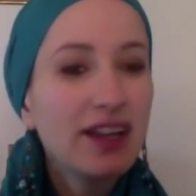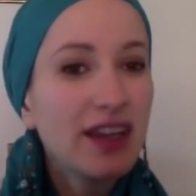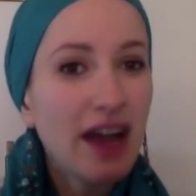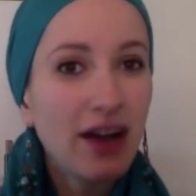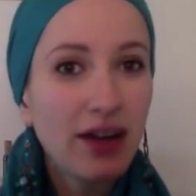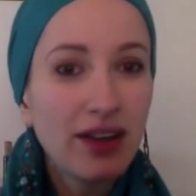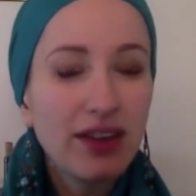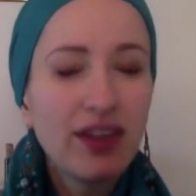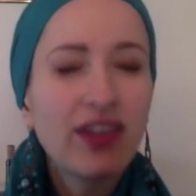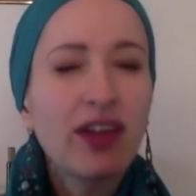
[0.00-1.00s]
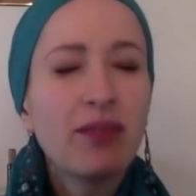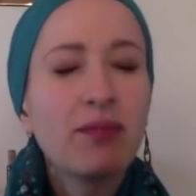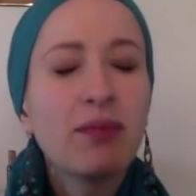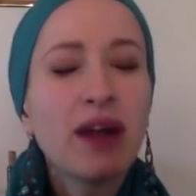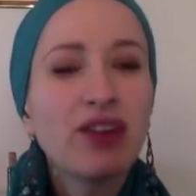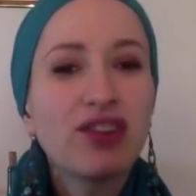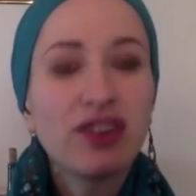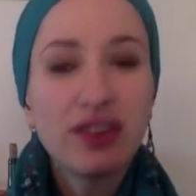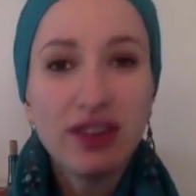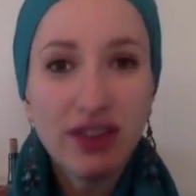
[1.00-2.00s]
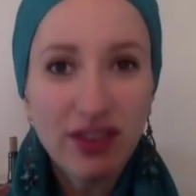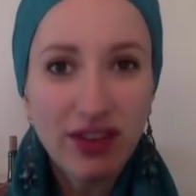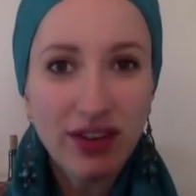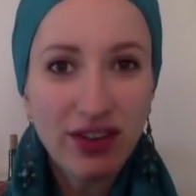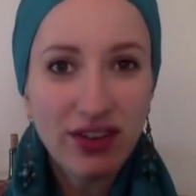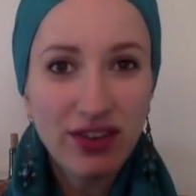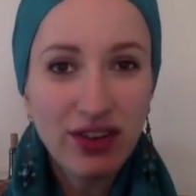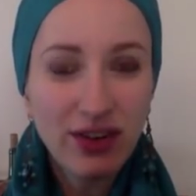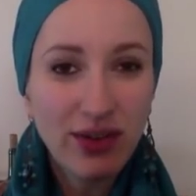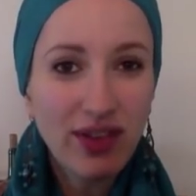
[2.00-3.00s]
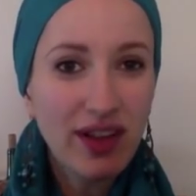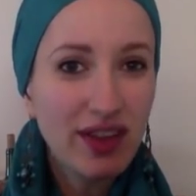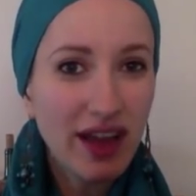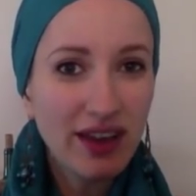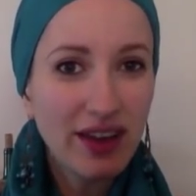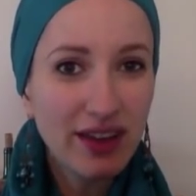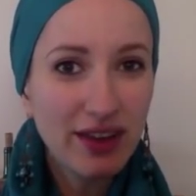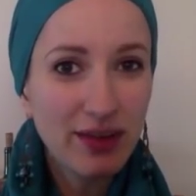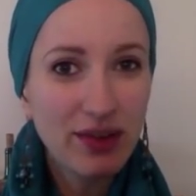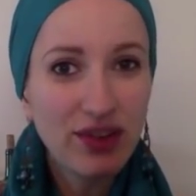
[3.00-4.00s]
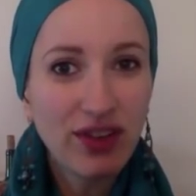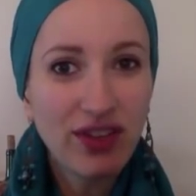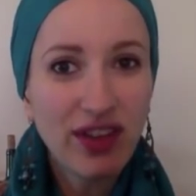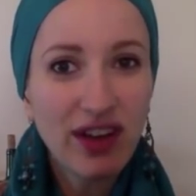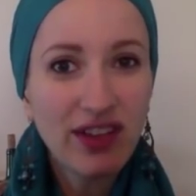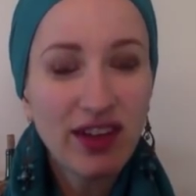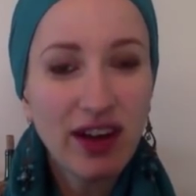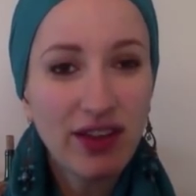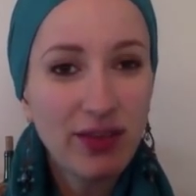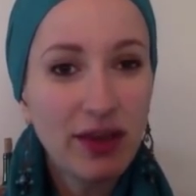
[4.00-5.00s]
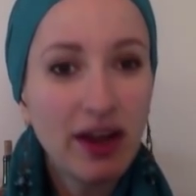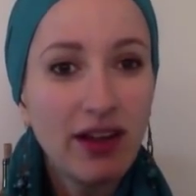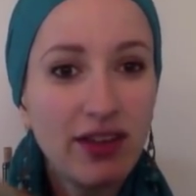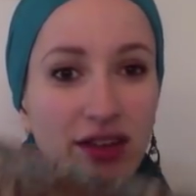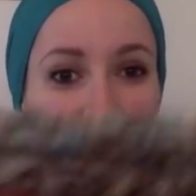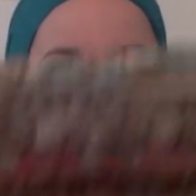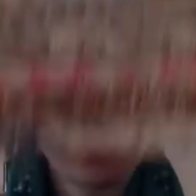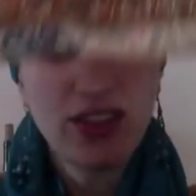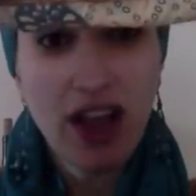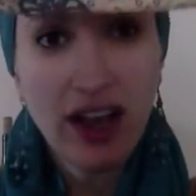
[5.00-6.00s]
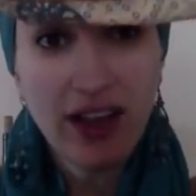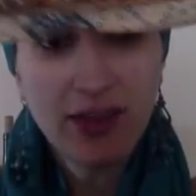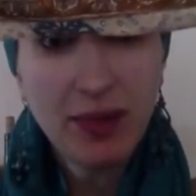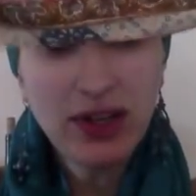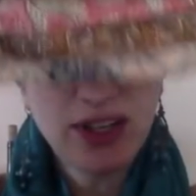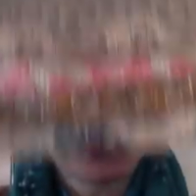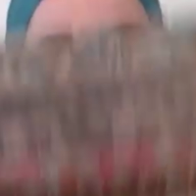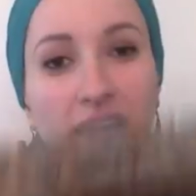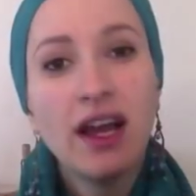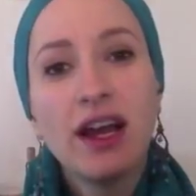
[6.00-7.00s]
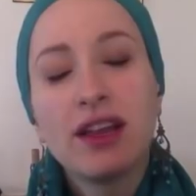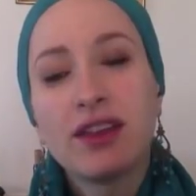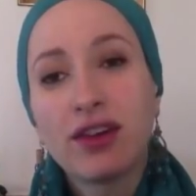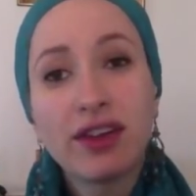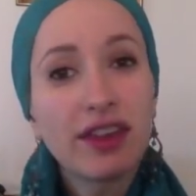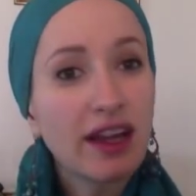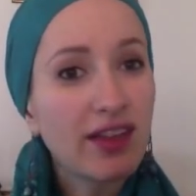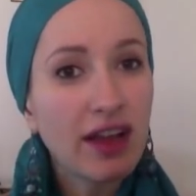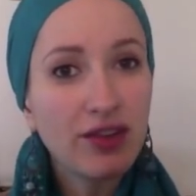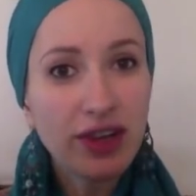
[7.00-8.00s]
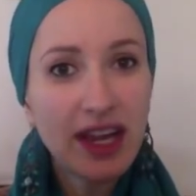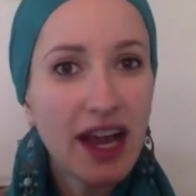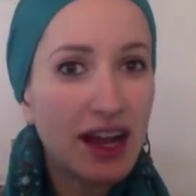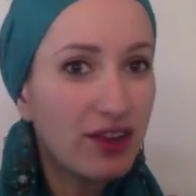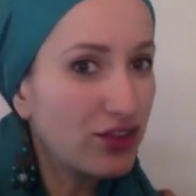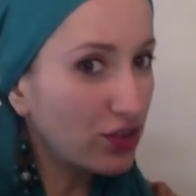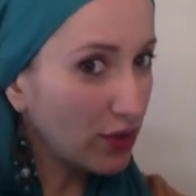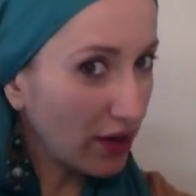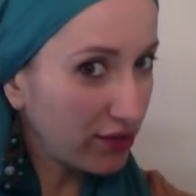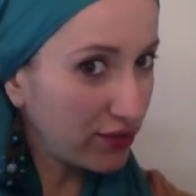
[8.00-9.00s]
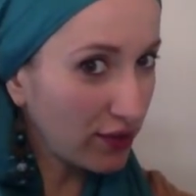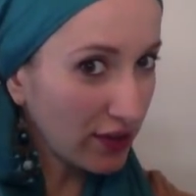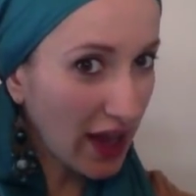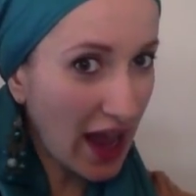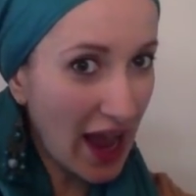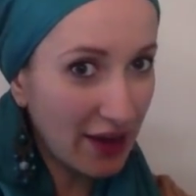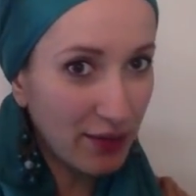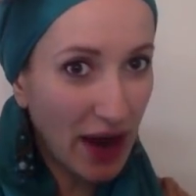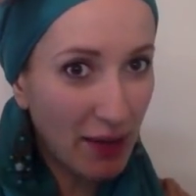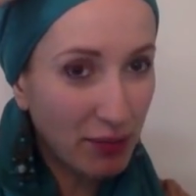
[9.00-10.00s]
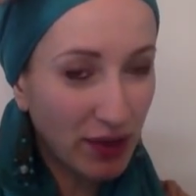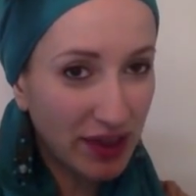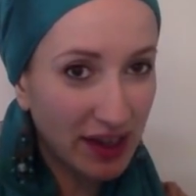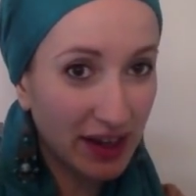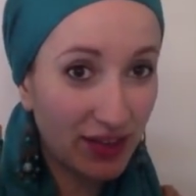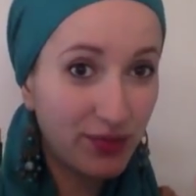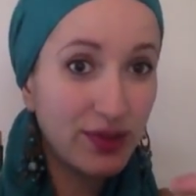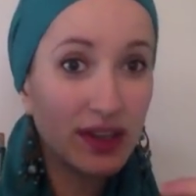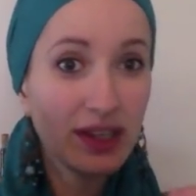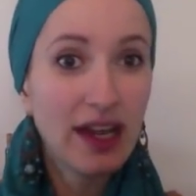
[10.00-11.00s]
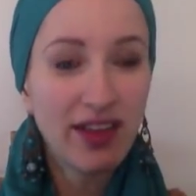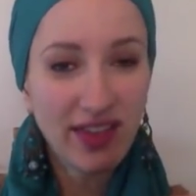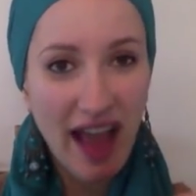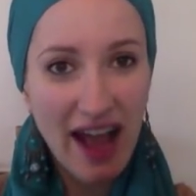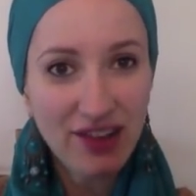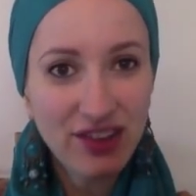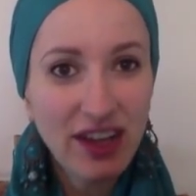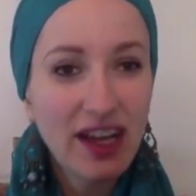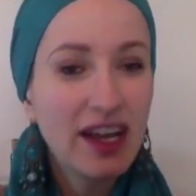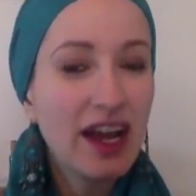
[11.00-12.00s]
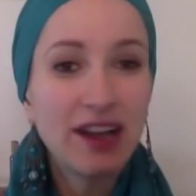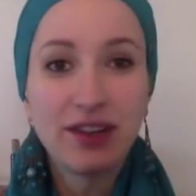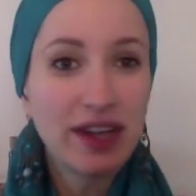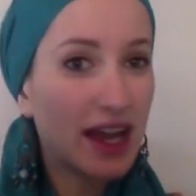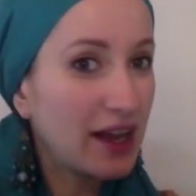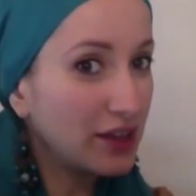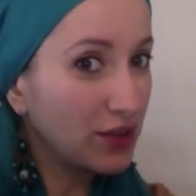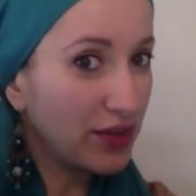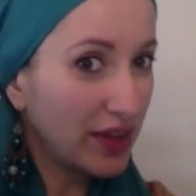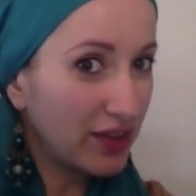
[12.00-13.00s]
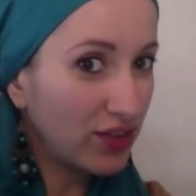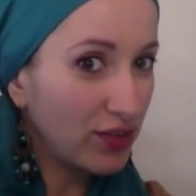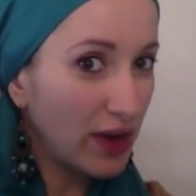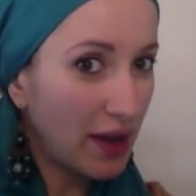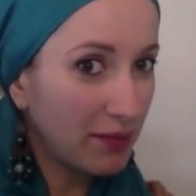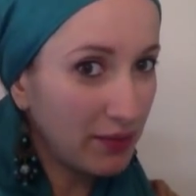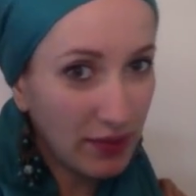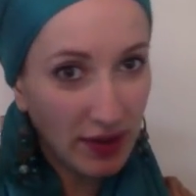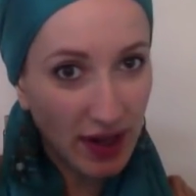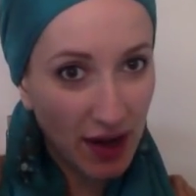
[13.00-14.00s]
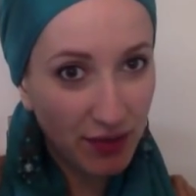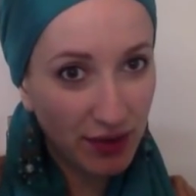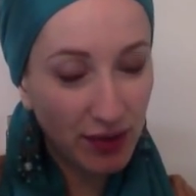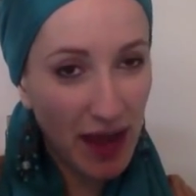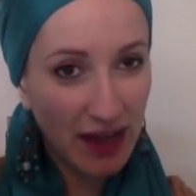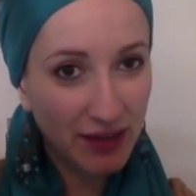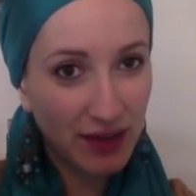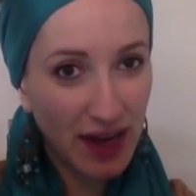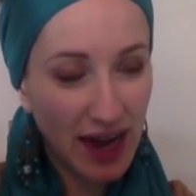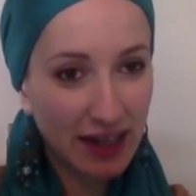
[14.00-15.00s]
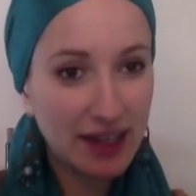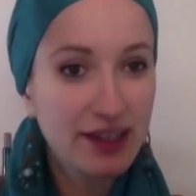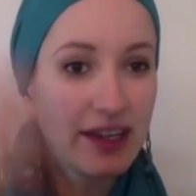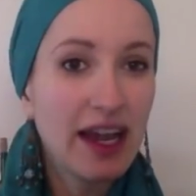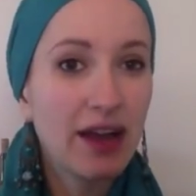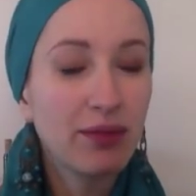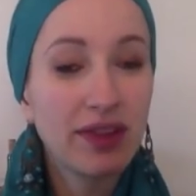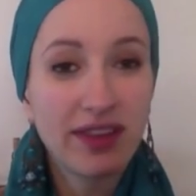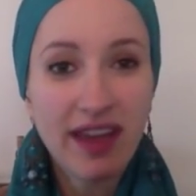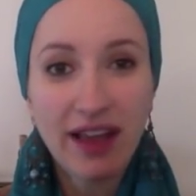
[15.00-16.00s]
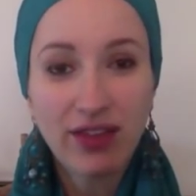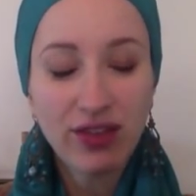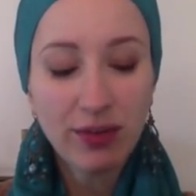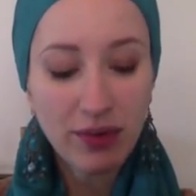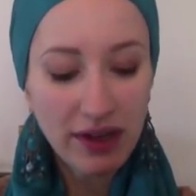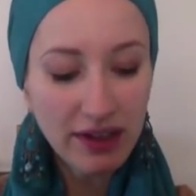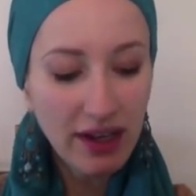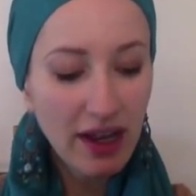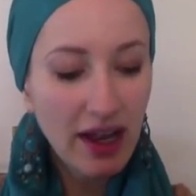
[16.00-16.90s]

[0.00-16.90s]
Now, these are much easier to use than the original sari scarves because they're just not as bulky. The only thing is that you can't do a full head wrap with it. It's really a sash, and you can't use it to um, cover the back of your head like you can with the ten strip one.